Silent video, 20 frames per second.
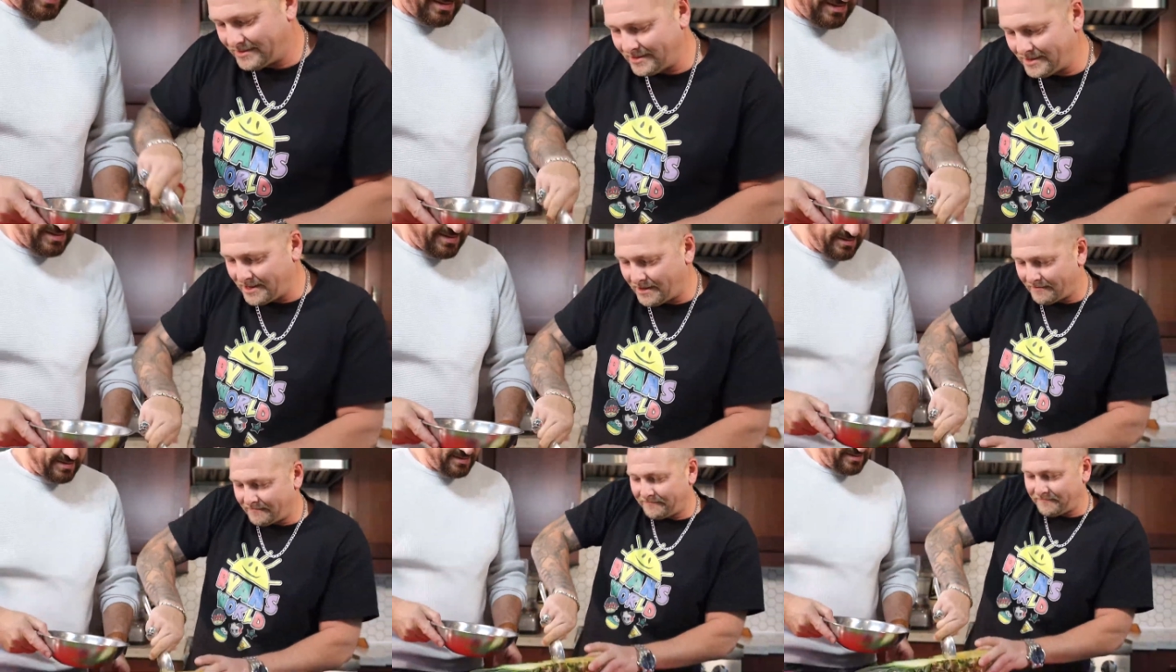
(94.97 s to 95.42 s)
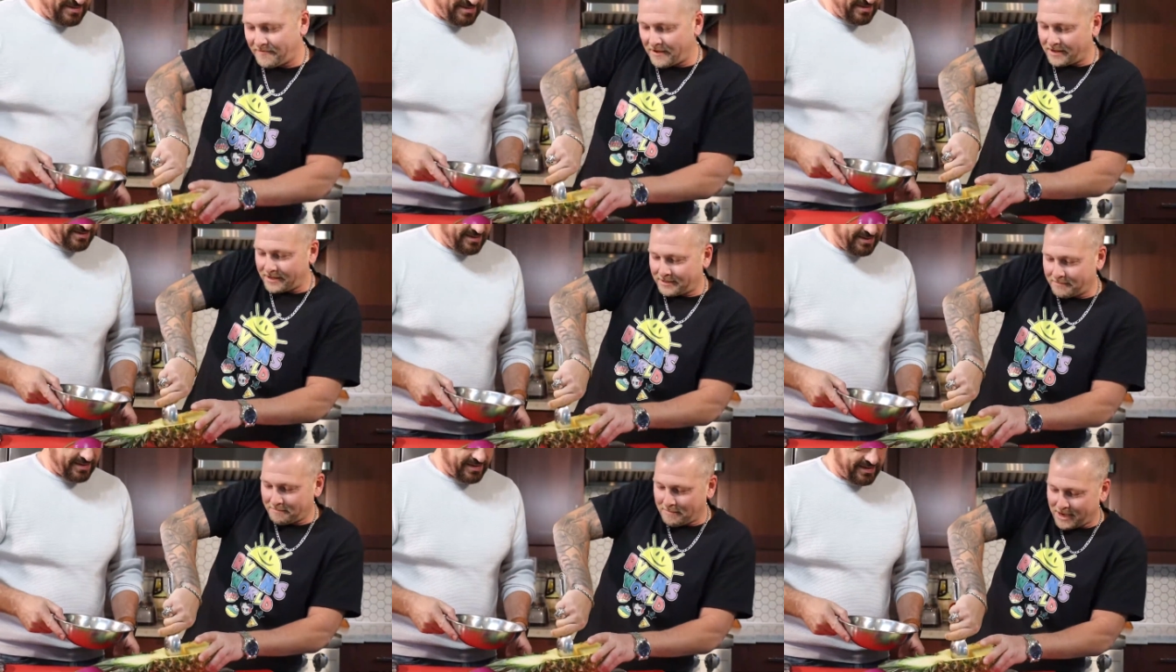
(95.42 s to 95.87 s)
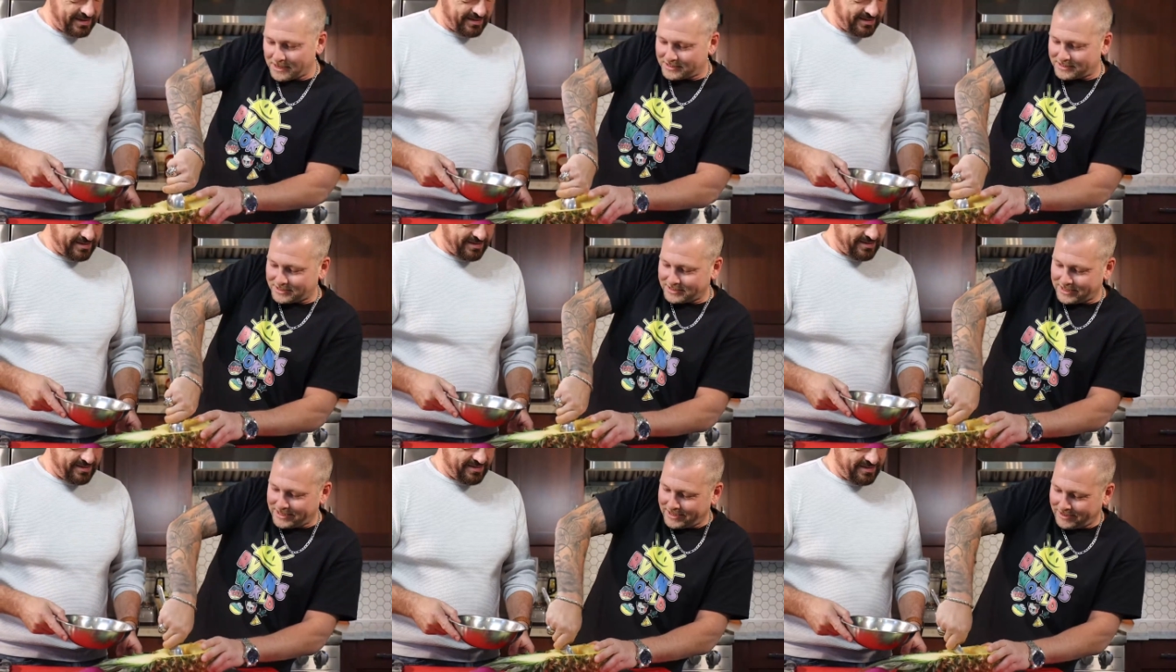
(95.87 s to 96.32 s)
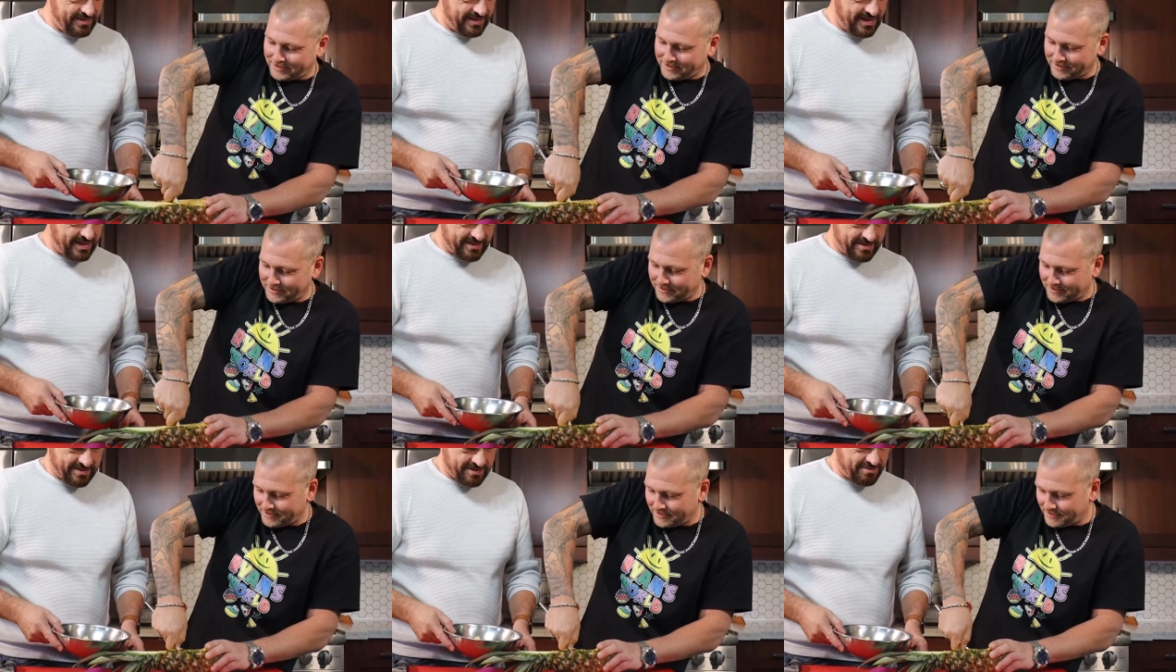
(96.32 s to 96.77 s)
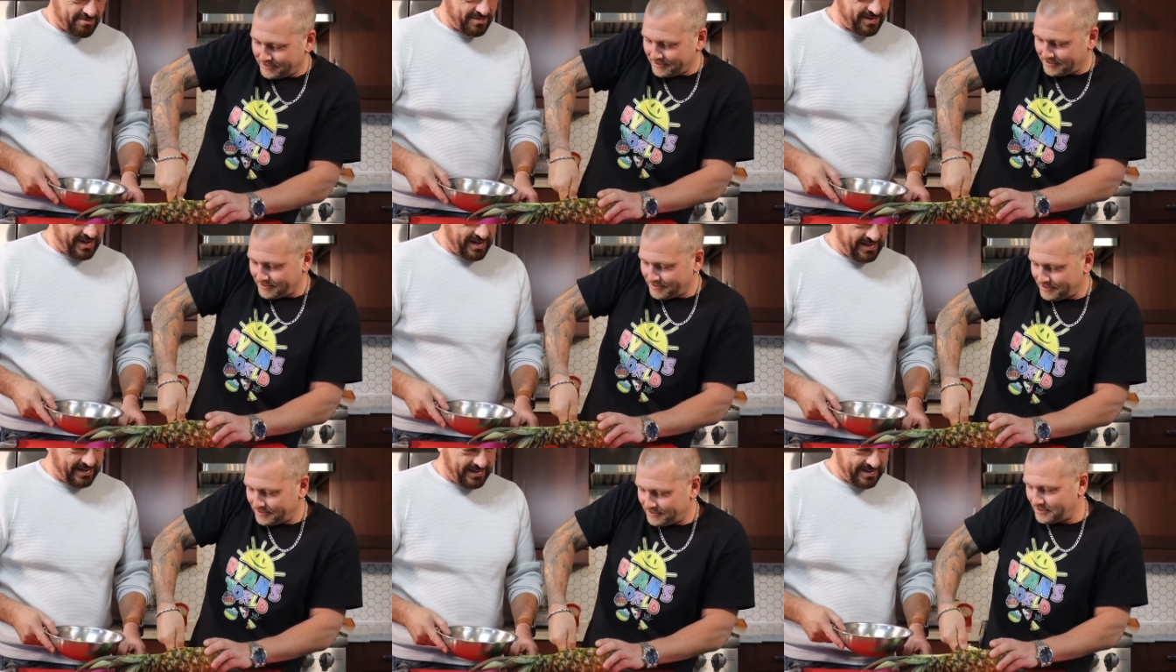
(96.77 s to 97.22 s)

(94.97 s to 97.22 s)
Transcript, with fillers: See that fucking Look, muscling? That's great.